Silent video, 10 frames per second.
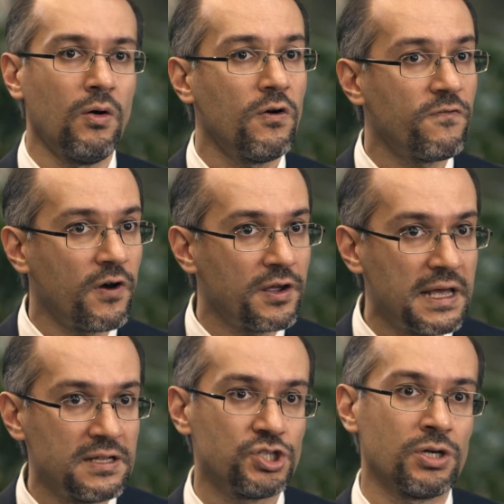or
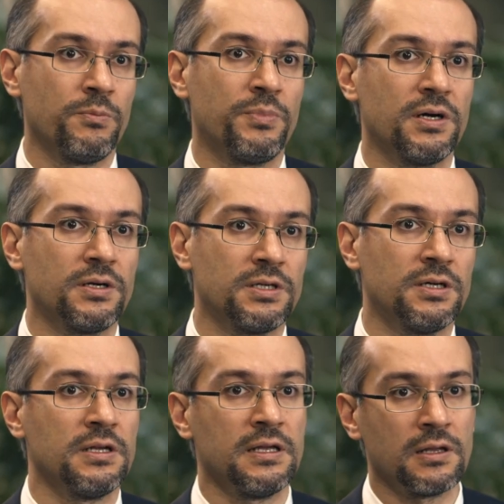financial burden
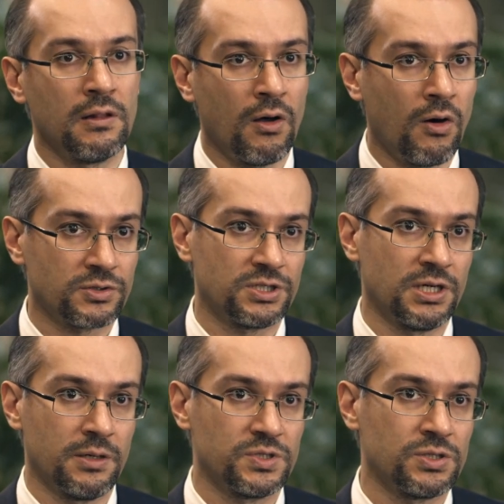in the long
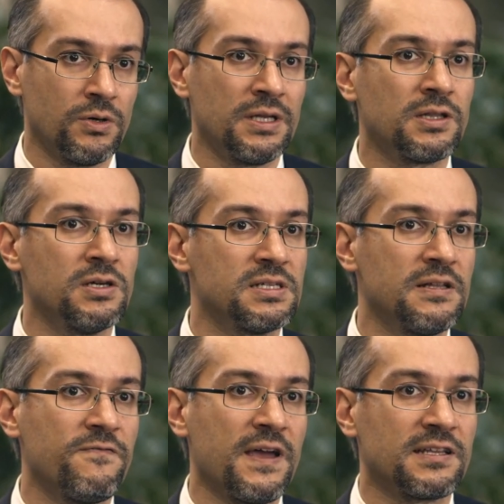term. So it doesn't
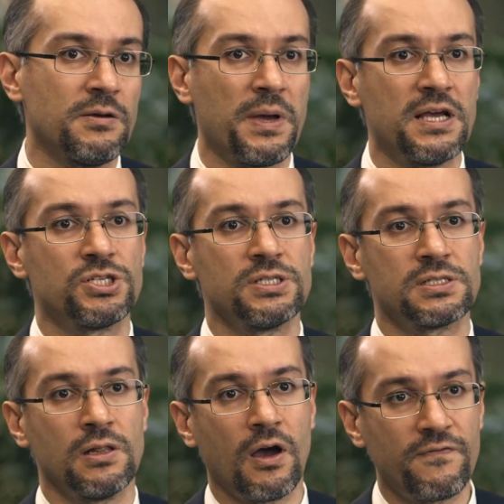affect the patient's
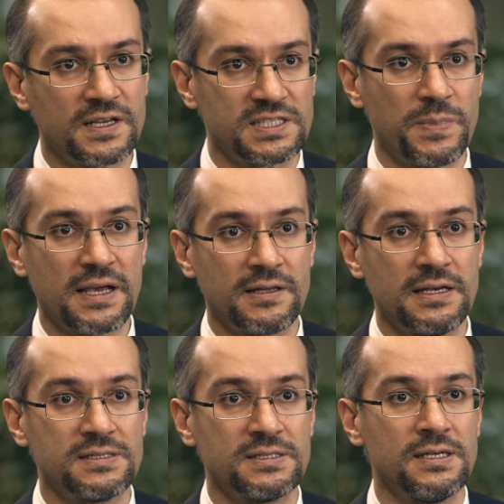life
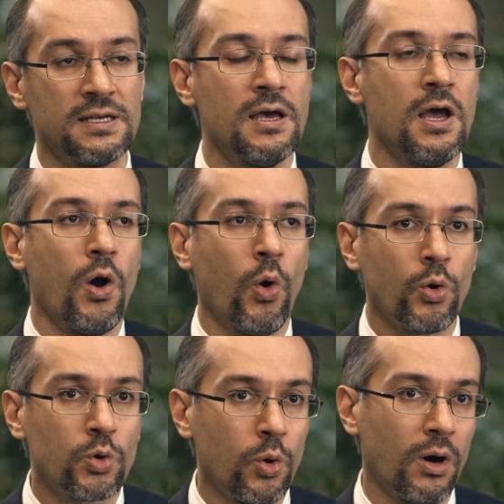expectancy or
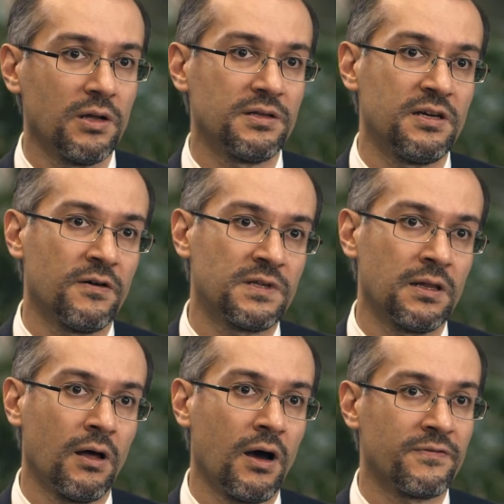quality of the
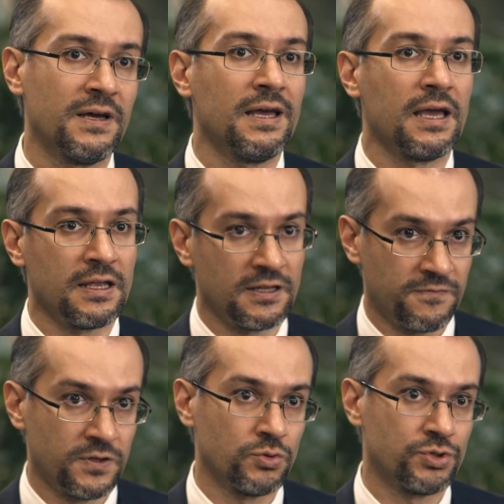life in the
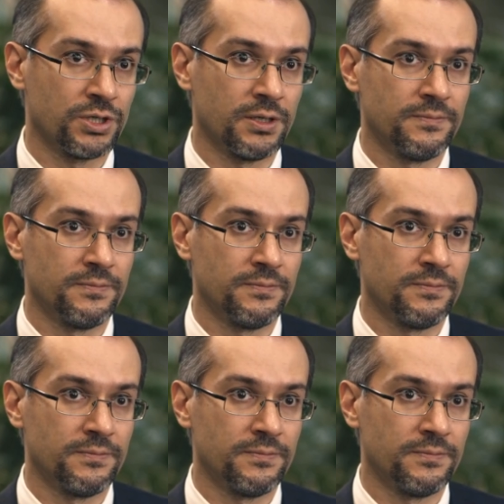future.